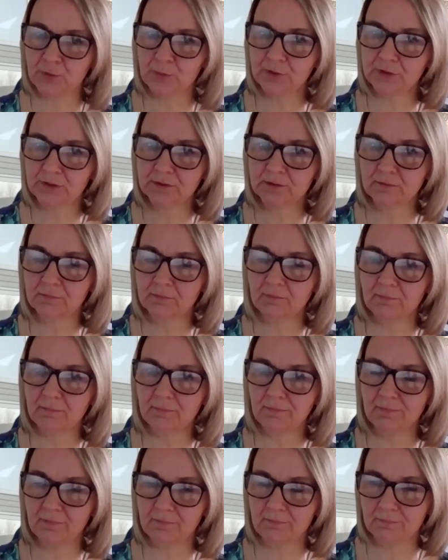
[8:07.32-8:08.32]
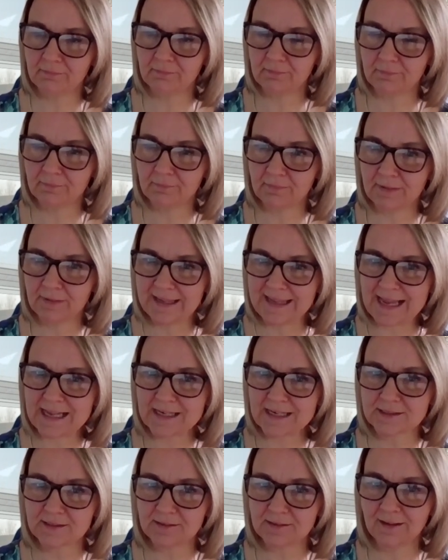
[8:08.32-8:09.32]
you will
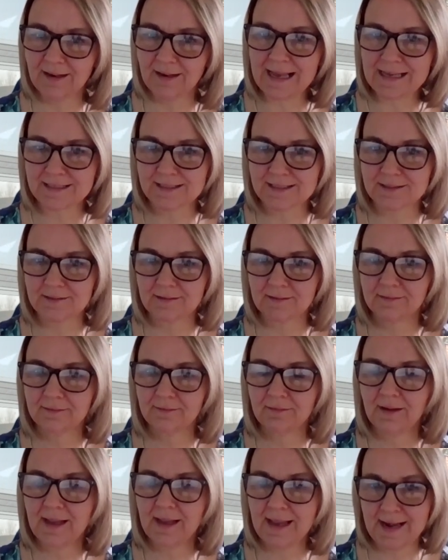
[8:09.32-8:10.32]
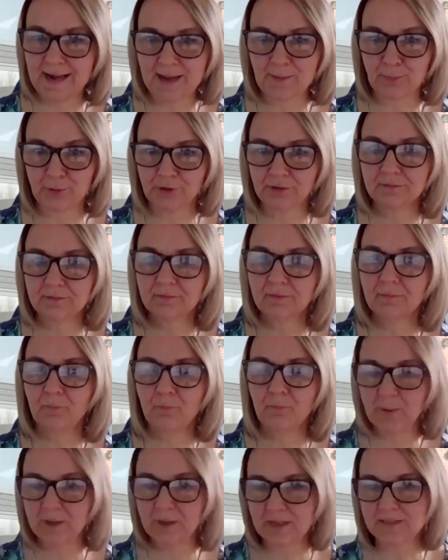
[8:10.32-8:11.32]
get less in April
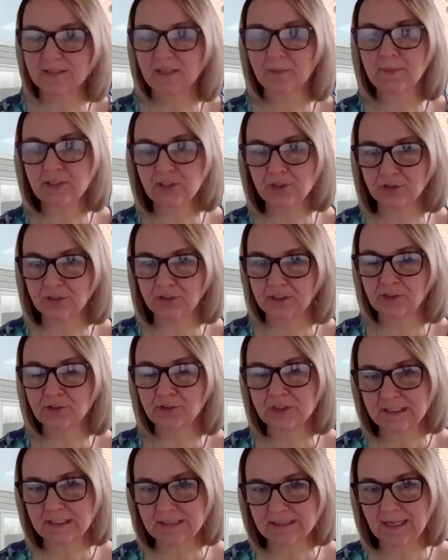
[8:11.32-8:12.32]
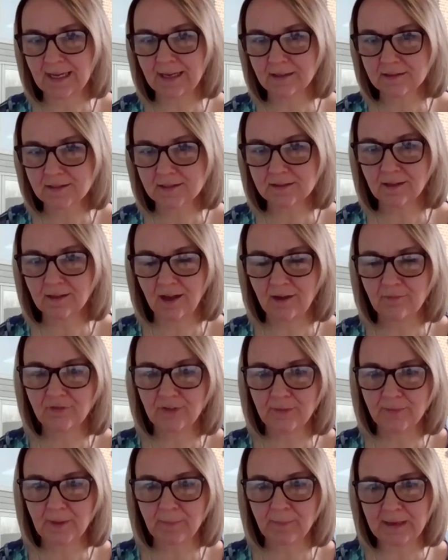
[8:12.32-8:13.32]
because they'll be deducting tax
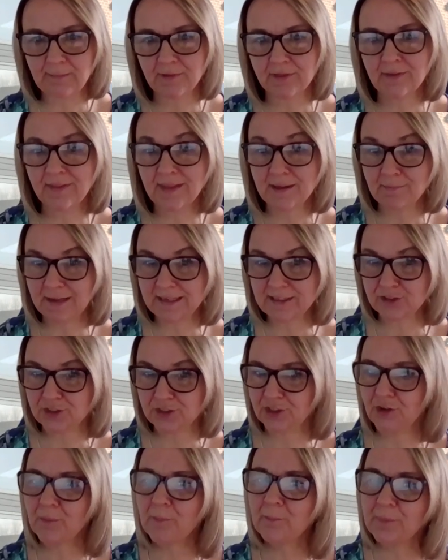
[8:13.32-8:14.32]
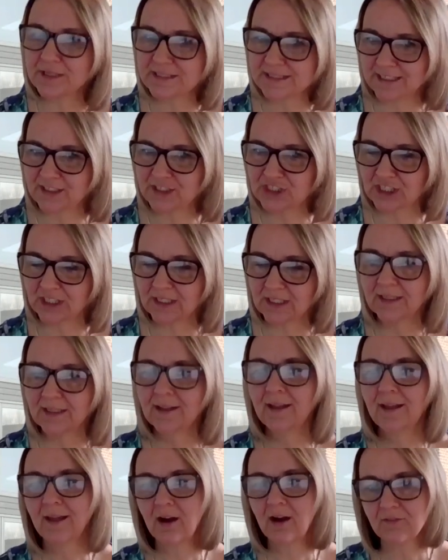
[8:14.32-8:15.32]
from the payment that they make to you,
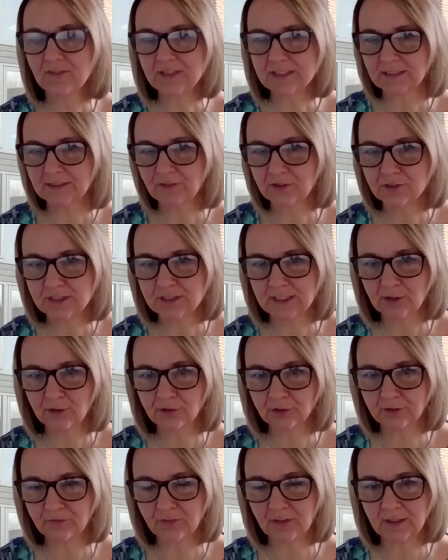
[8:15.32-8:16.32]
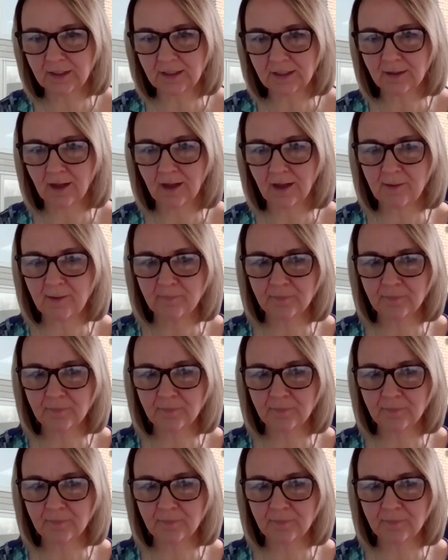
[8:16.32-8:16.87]
potentially, obviously, if you tick all of the